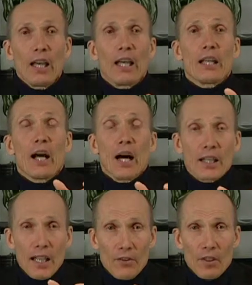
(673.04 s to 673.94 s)
An
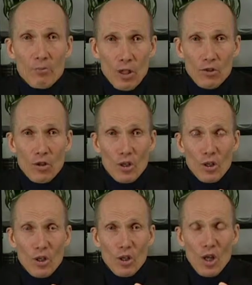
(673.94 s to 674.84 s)
unhealthy picture.
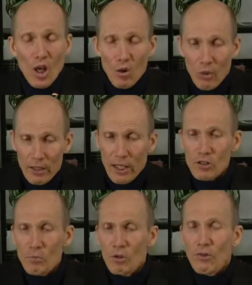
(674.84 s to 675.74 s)
Well,
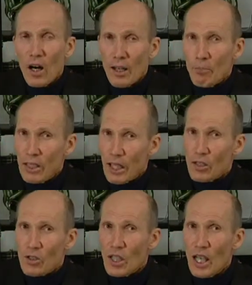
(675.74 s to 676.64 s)
let's move on,
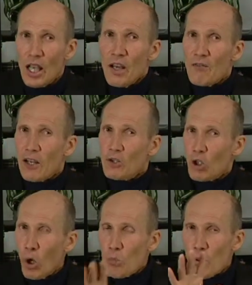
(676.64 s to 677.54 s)
because there's
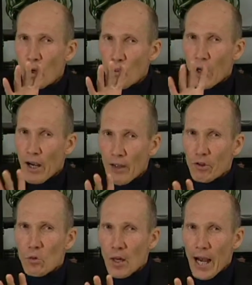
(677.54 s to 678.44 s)
hope
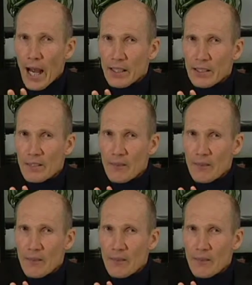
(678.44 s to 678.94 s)
wherever we're at.